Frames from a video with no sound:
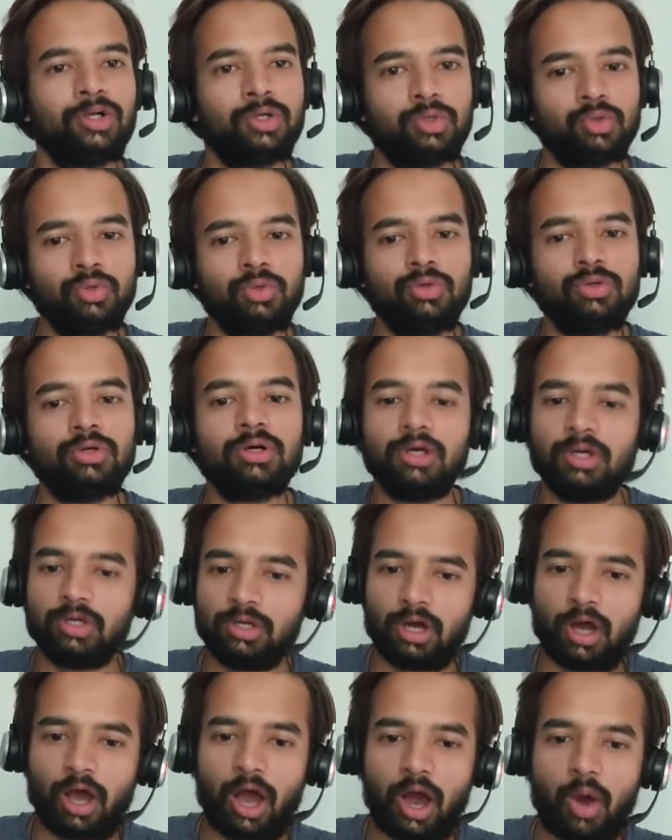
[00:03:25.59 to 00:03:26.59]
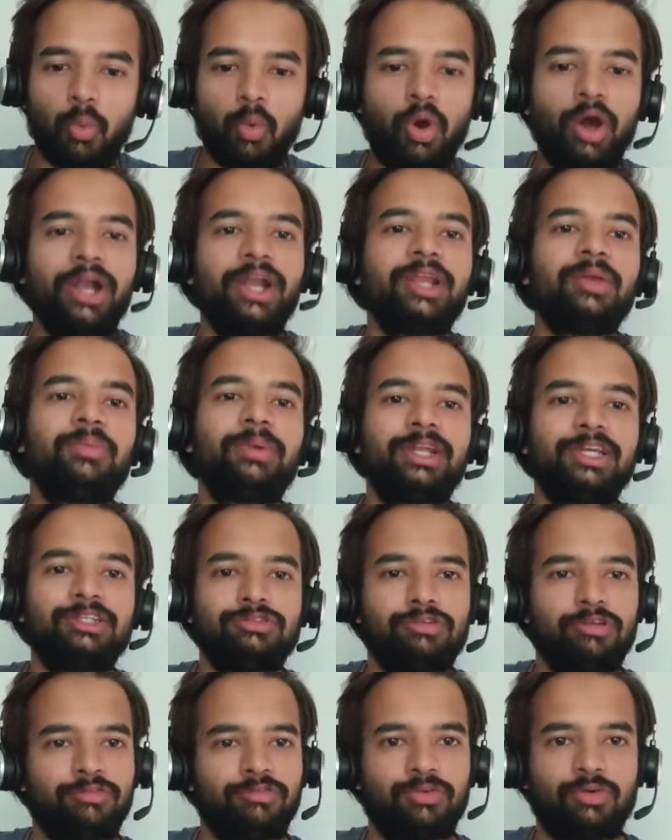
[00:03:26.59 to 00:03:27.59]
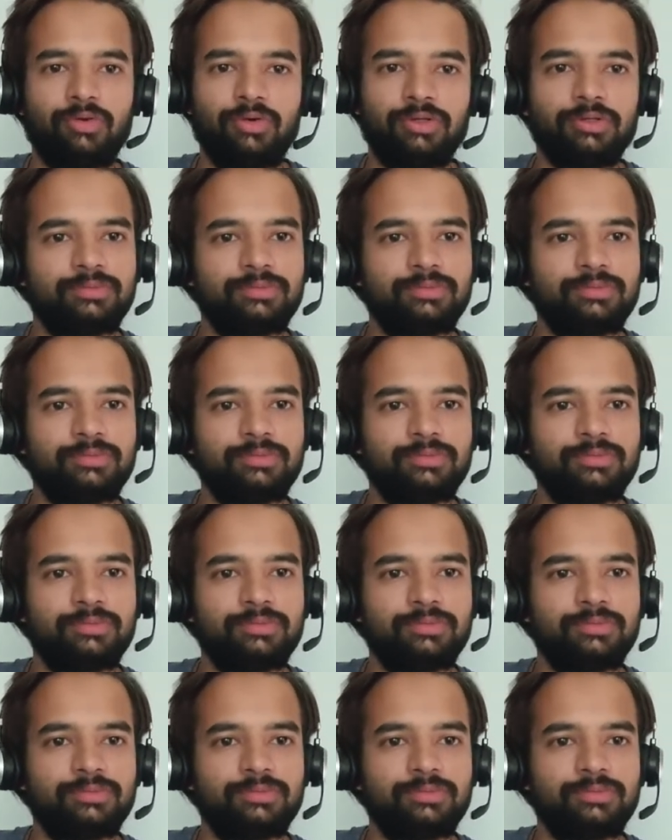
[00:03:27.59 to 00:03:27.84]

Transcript: to avoid repetition of code.